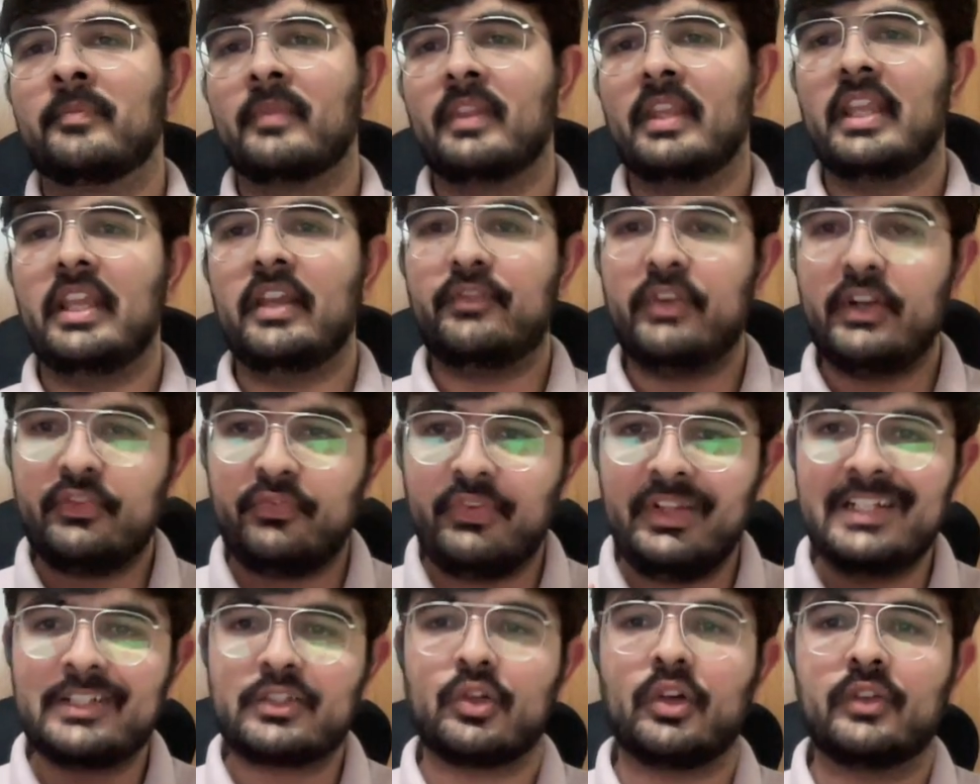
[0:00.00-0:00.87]
If it
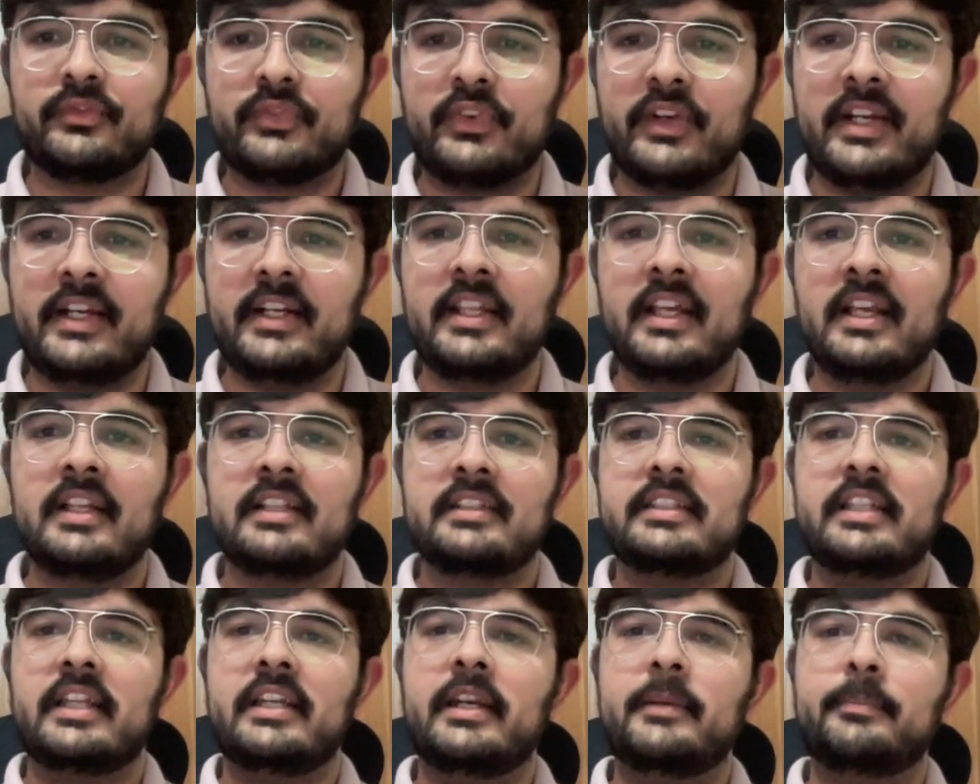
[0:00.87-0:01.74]
feels confident,
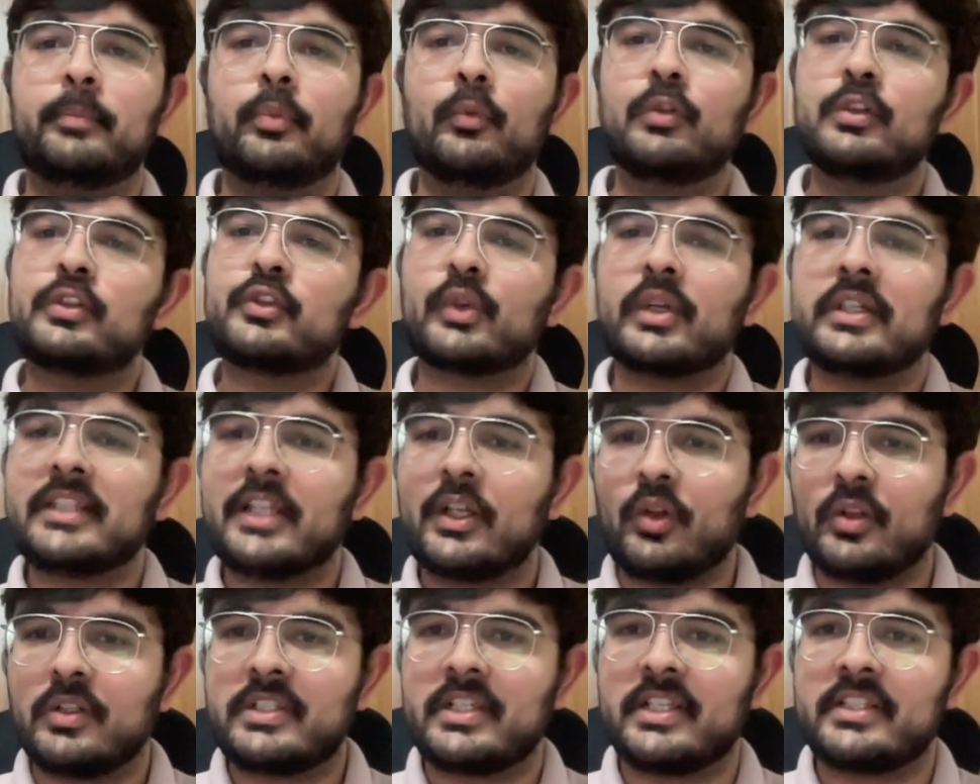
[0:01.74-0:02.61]
then it pulls together
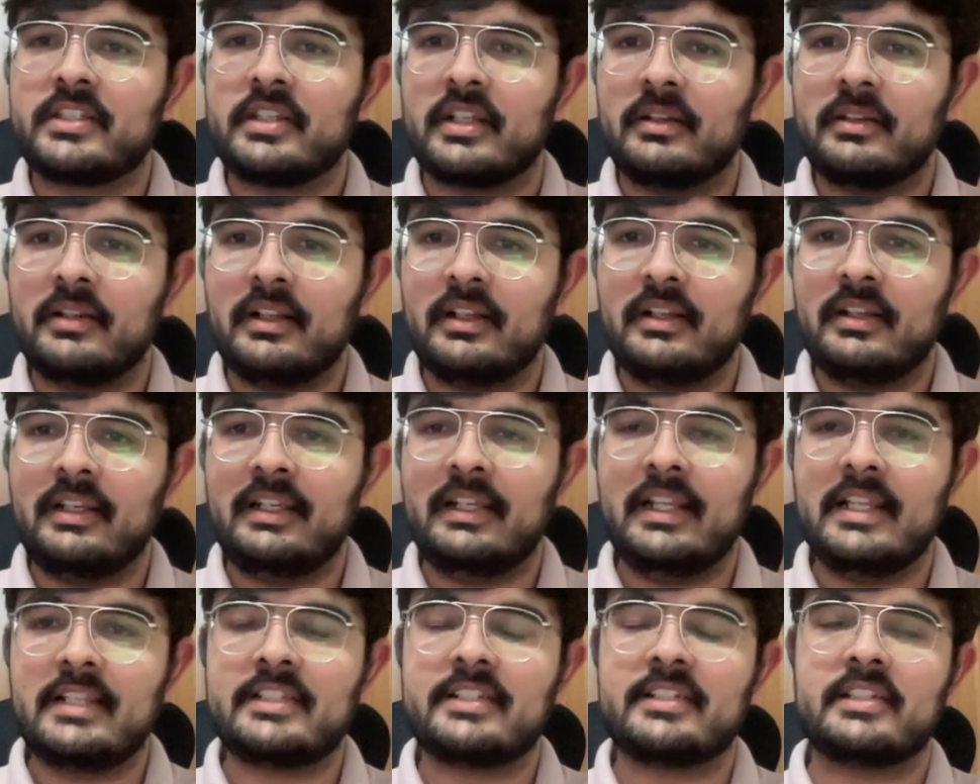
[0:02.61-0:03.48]
all such
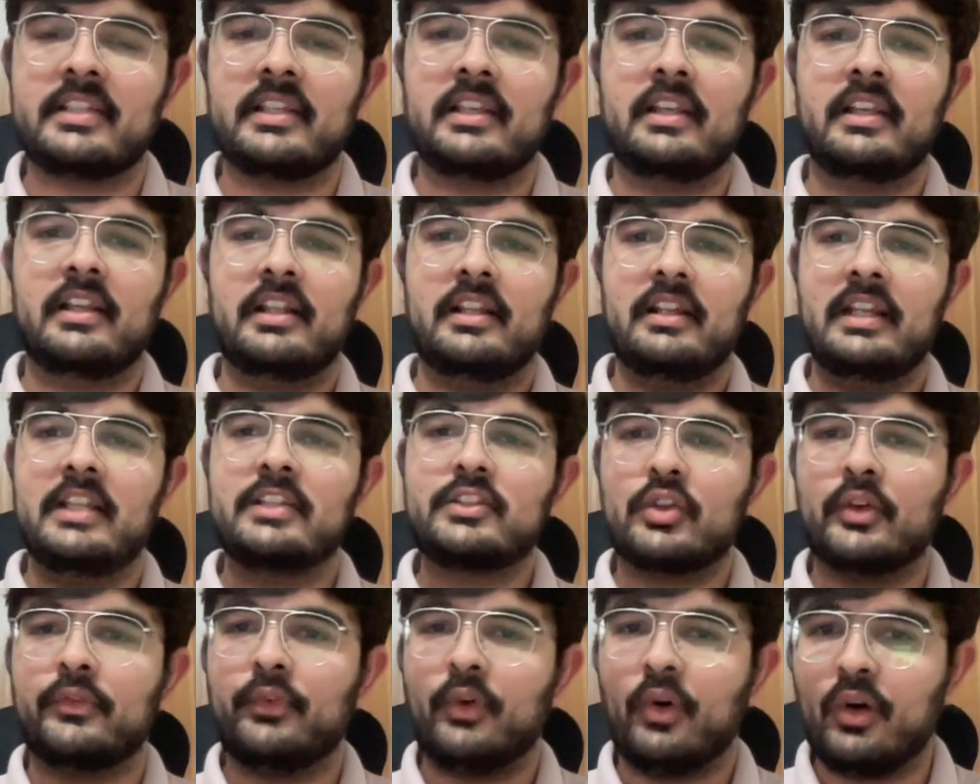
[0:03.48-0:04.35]
list
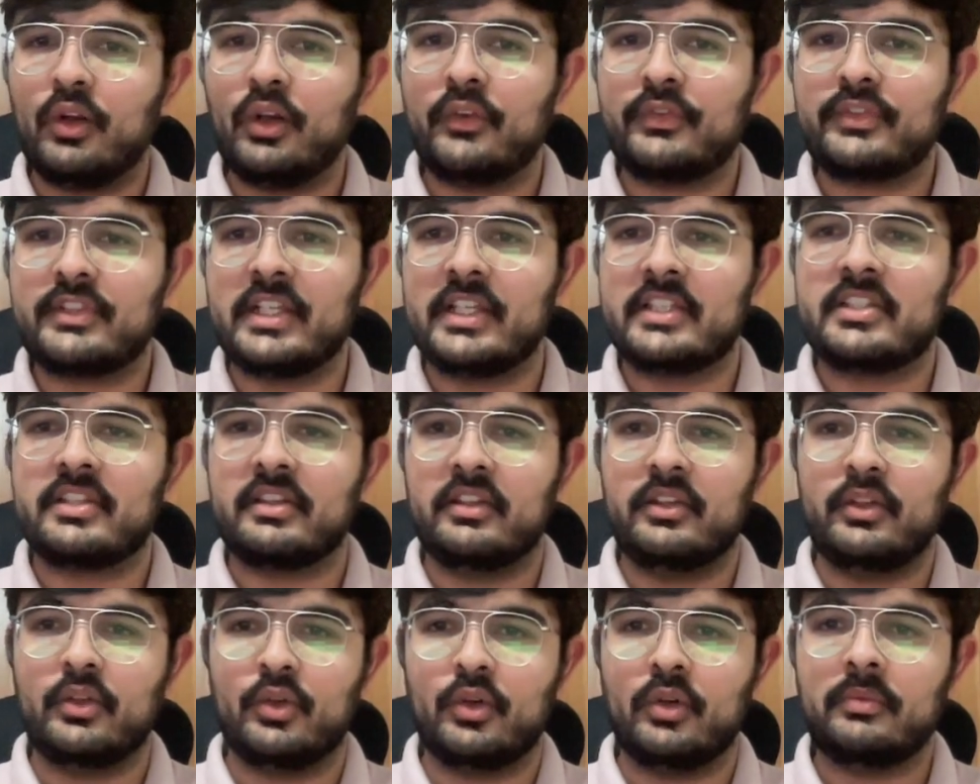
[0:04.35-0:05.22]
of all of such
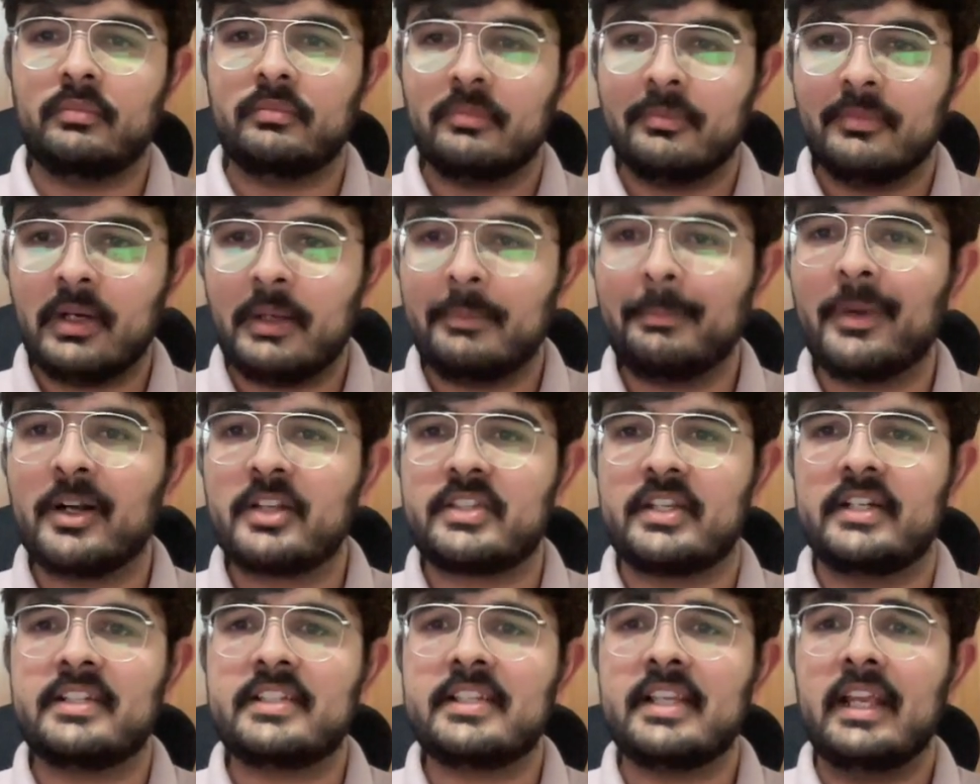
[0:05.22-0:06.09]

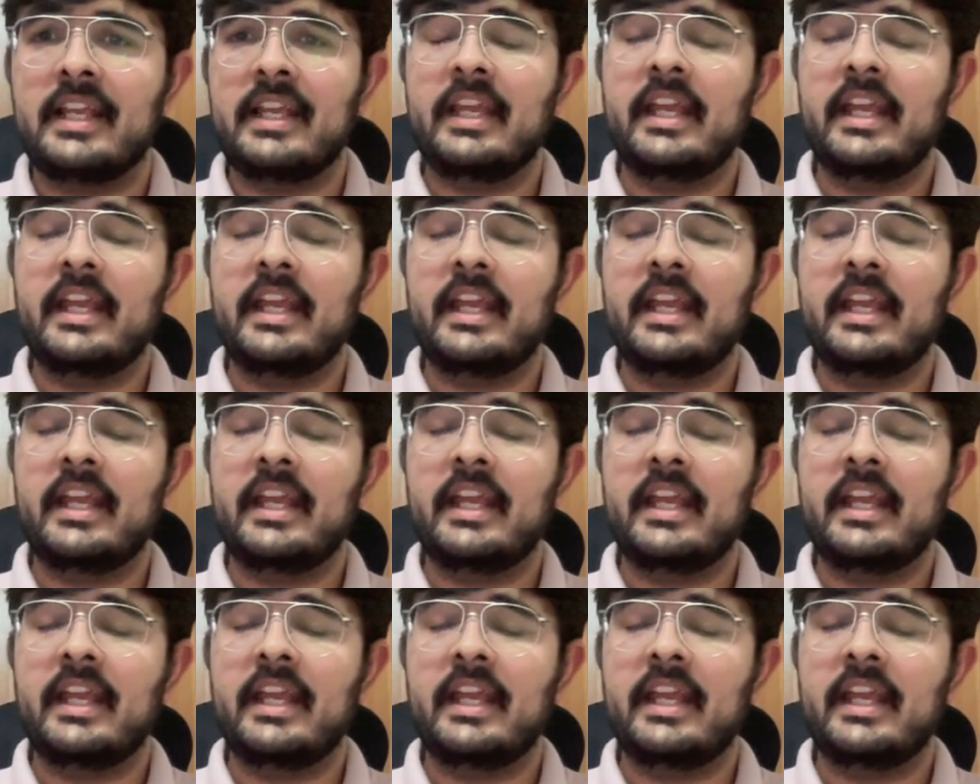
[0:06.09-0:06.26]
merchants.